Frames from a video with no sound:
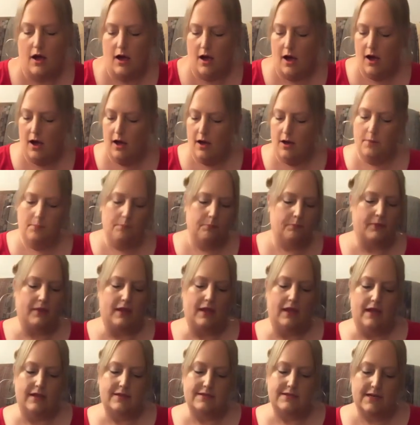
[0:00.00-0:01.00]
Um,
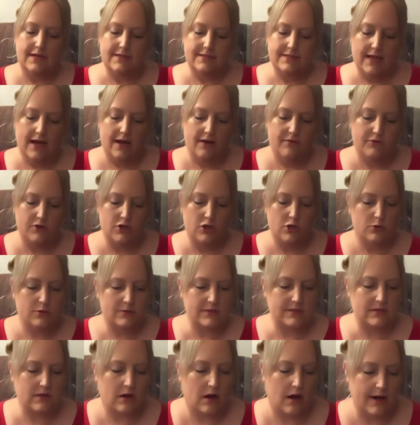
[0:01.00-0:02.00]
does have new
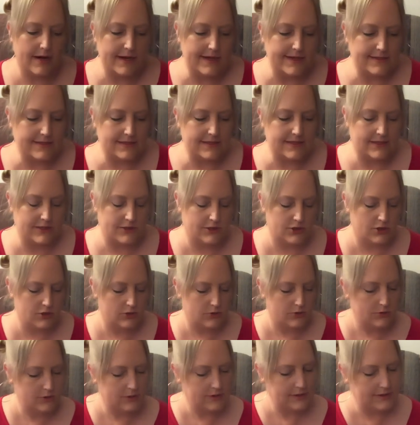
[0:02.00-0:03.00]
Scotties
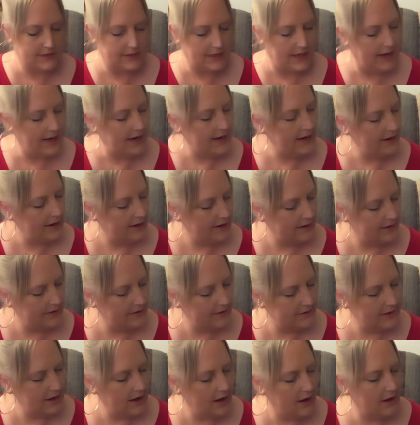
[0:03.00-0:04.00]
tissues
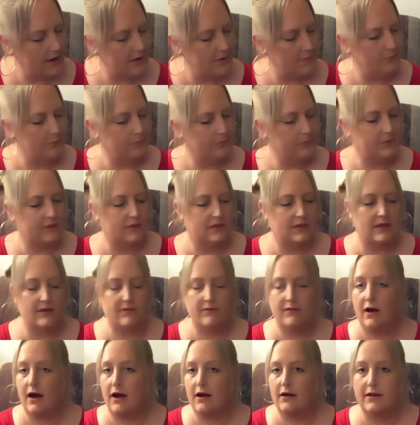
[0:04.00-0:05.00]
and um, they've
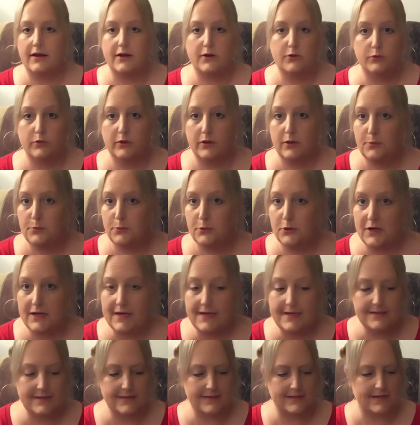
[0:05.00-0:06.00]
got like really
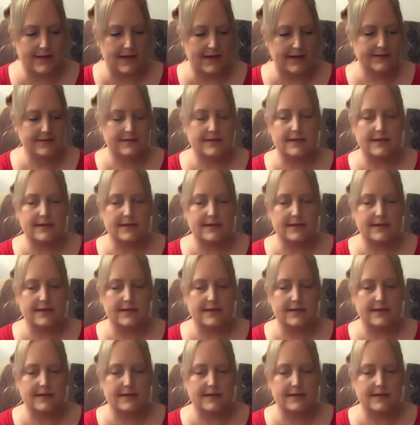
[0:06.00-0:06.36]
pretty designs.